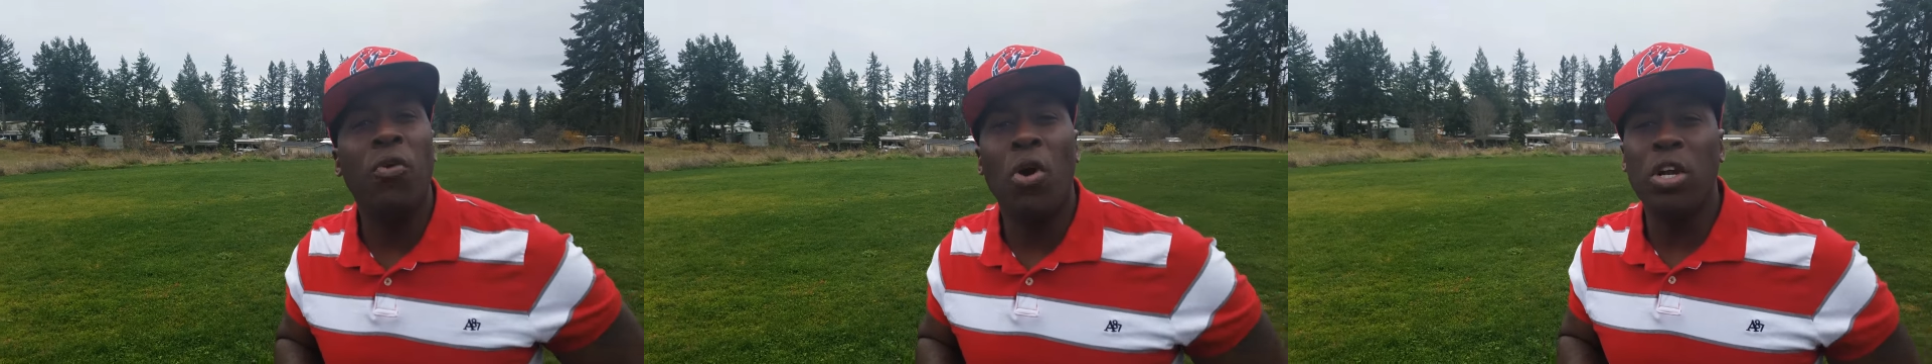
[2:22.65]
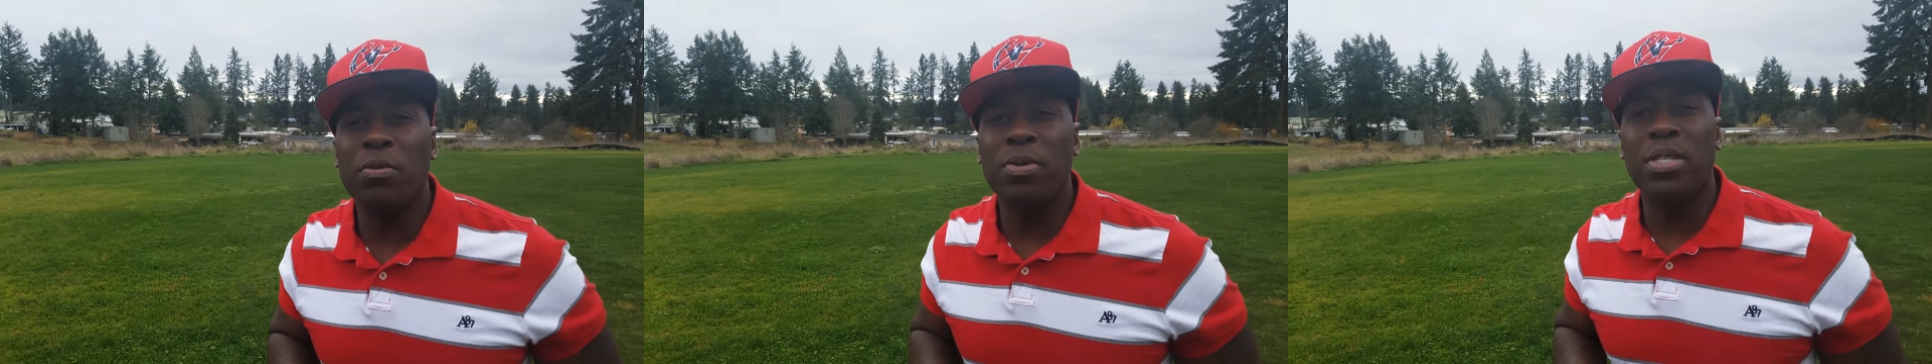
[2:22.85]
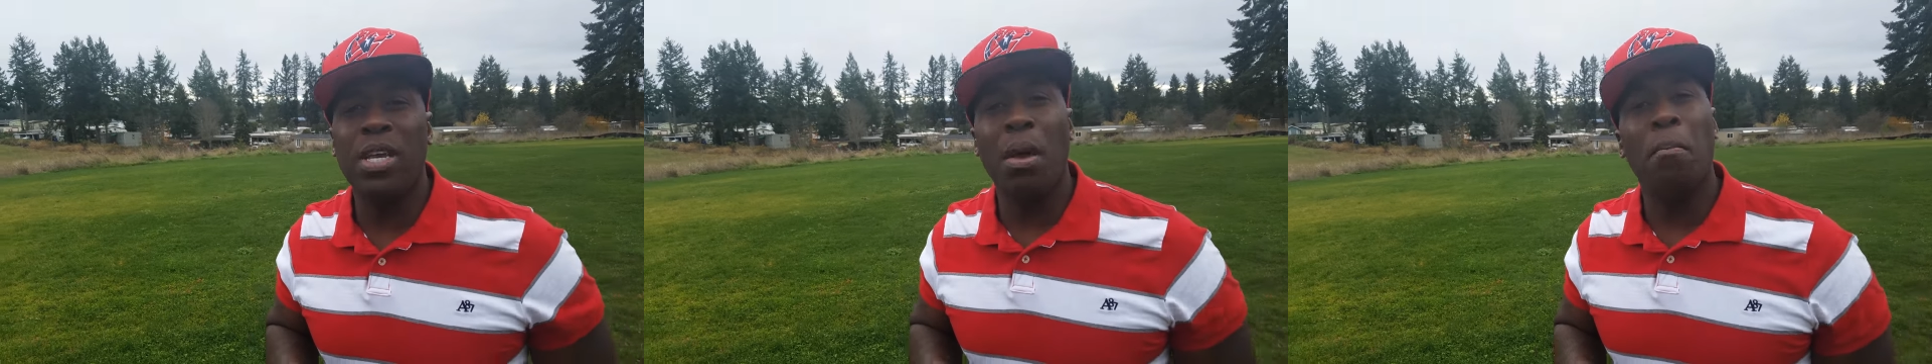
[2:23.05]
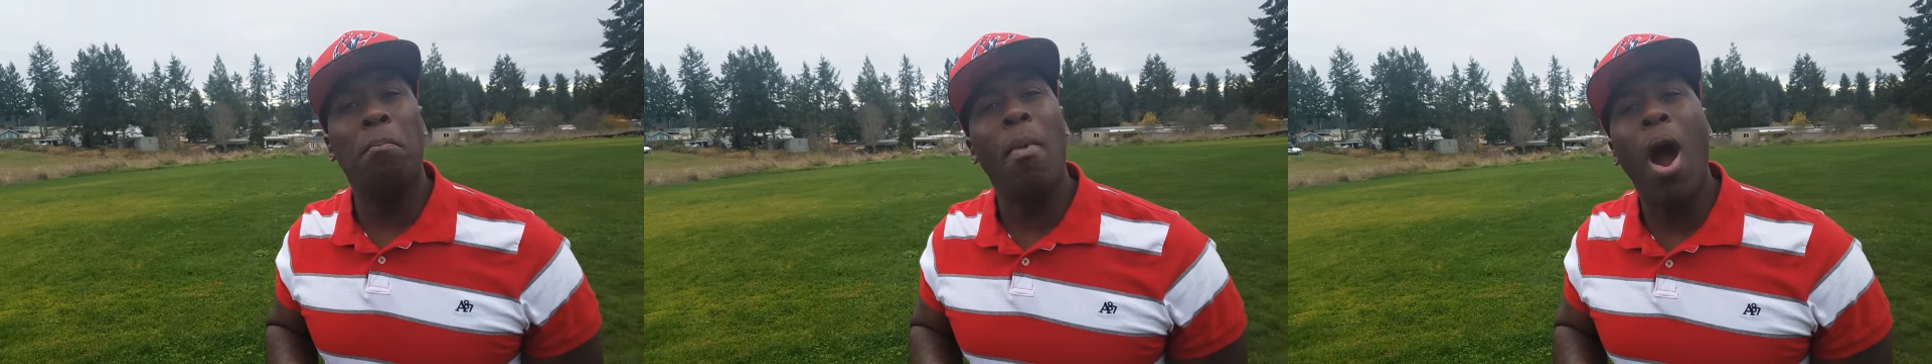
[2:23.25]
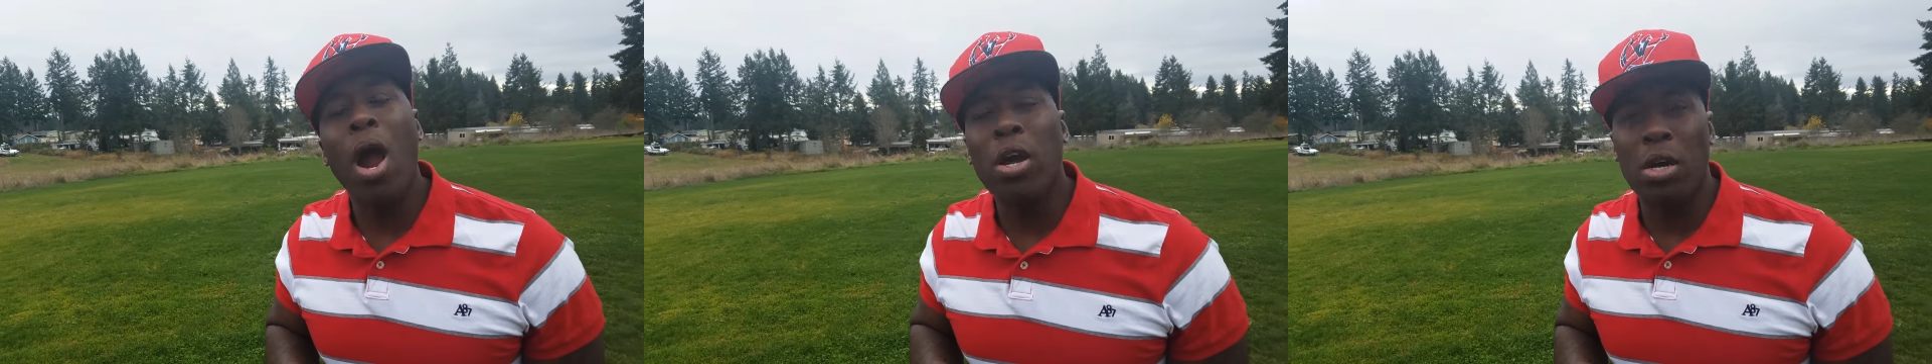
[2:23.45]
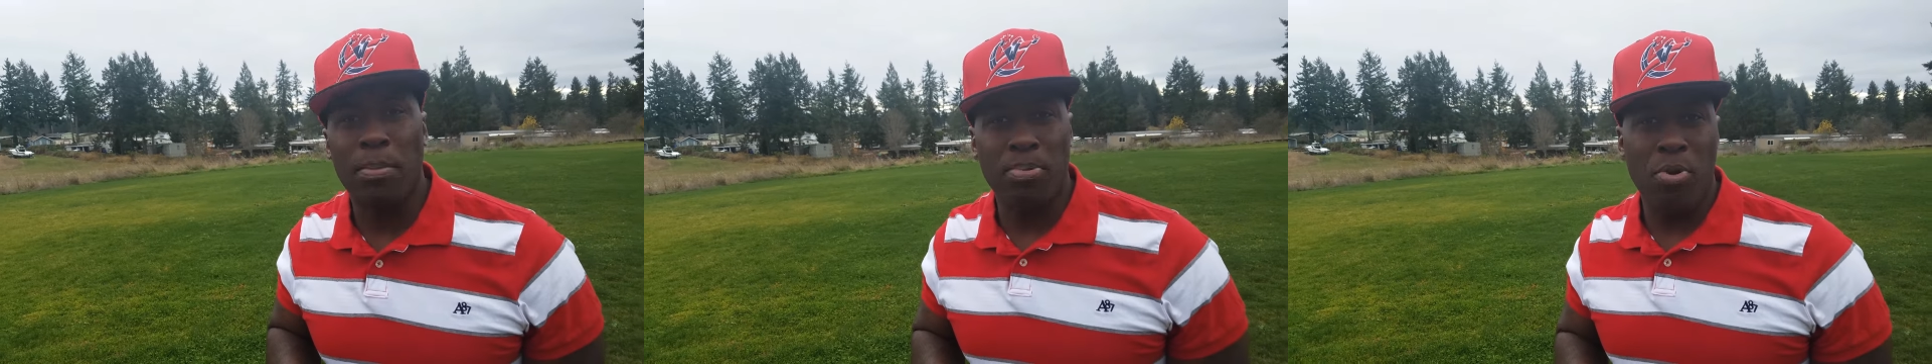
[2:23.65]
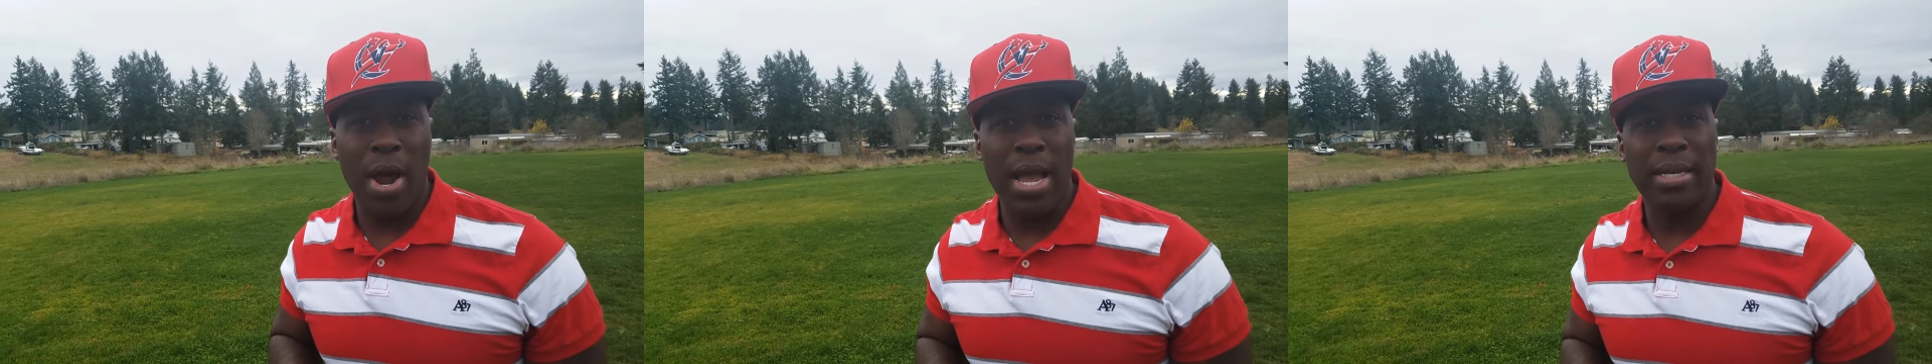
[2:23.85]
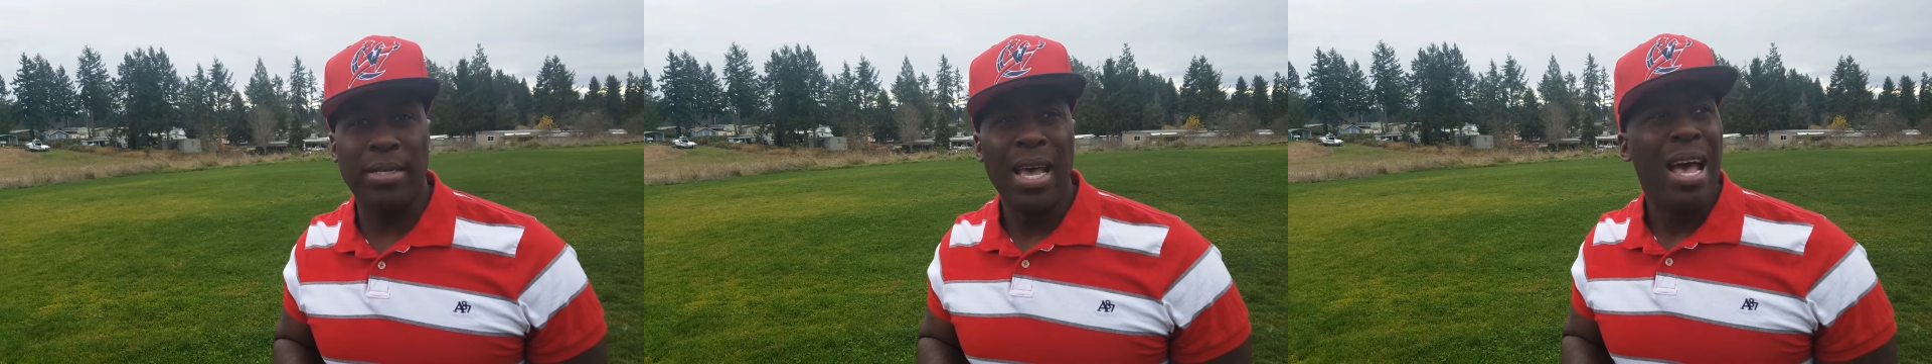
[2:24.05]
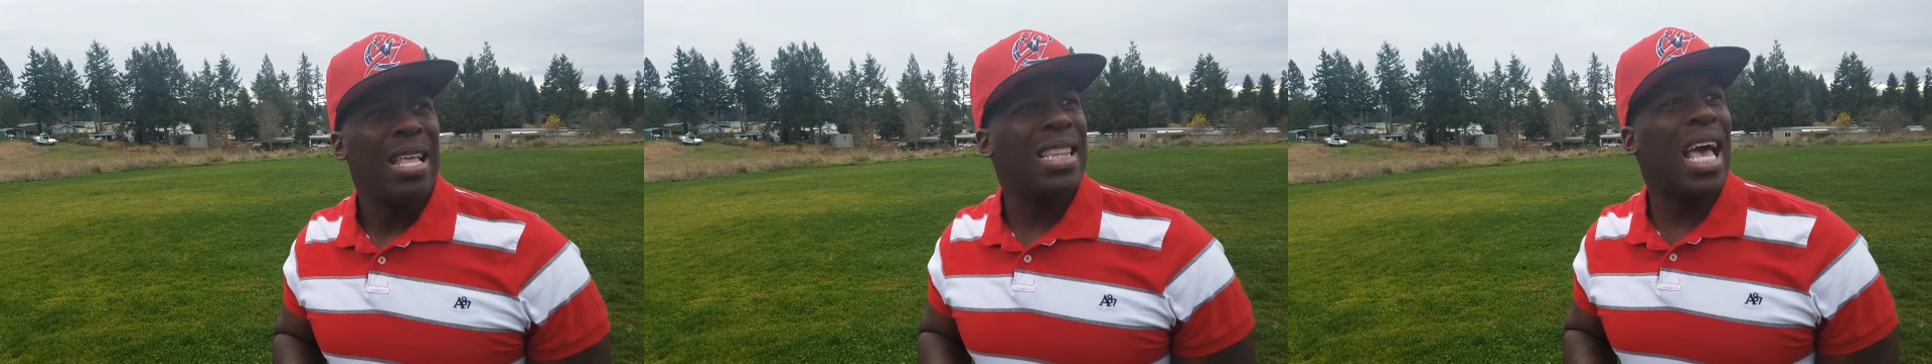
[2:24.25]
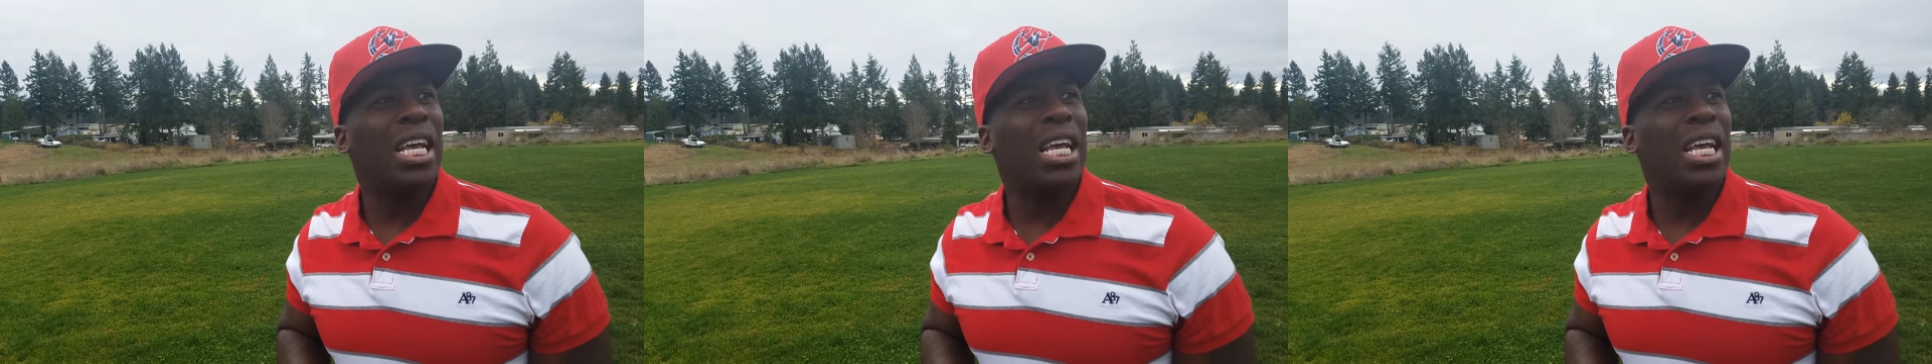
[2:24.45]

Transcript: four hundred percent markup price.